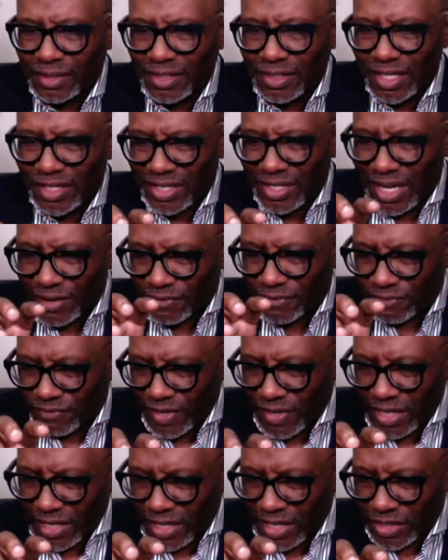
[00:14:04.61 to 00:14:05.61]
does not
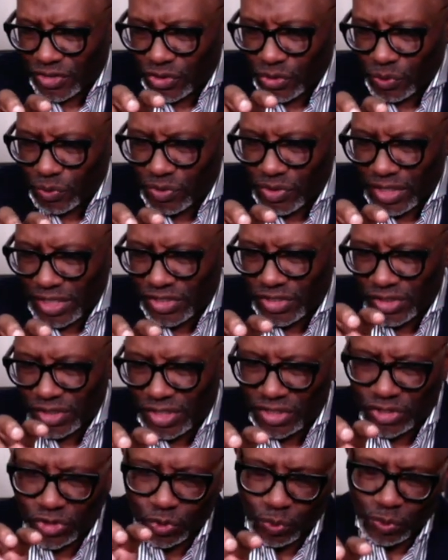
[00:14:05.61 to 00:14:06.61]
fit into this
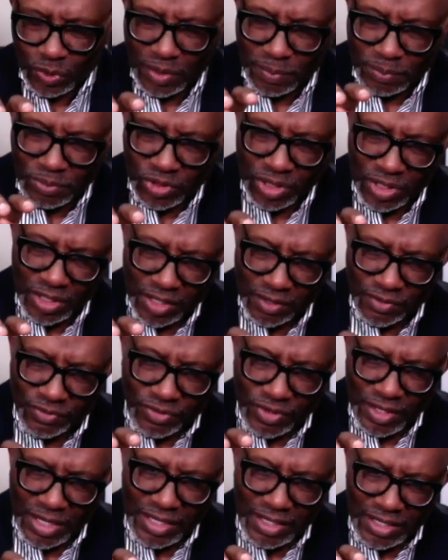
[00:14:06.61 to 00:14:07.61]
description of
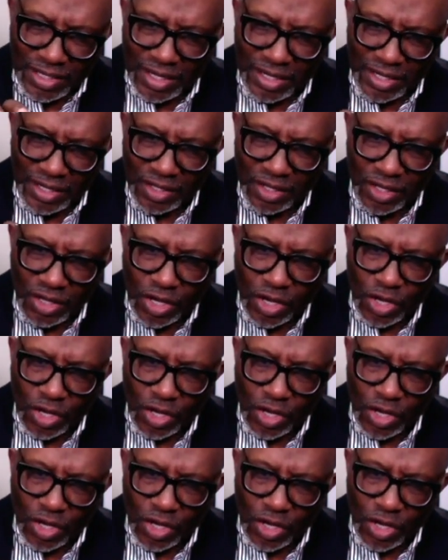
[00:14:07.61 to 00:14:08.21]
thinking,